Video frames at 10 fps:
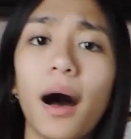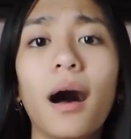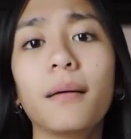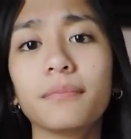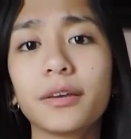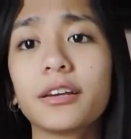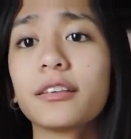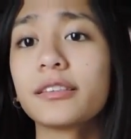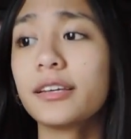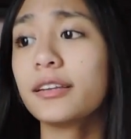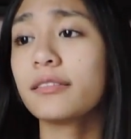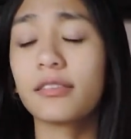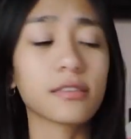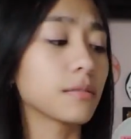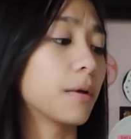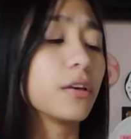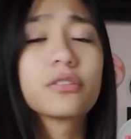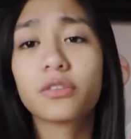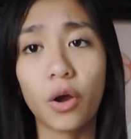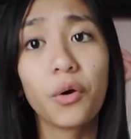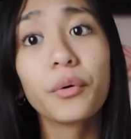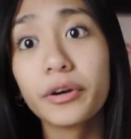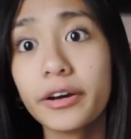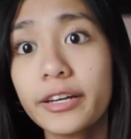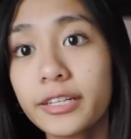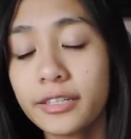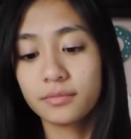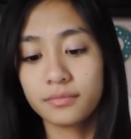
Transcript: bomb because it just smells so good.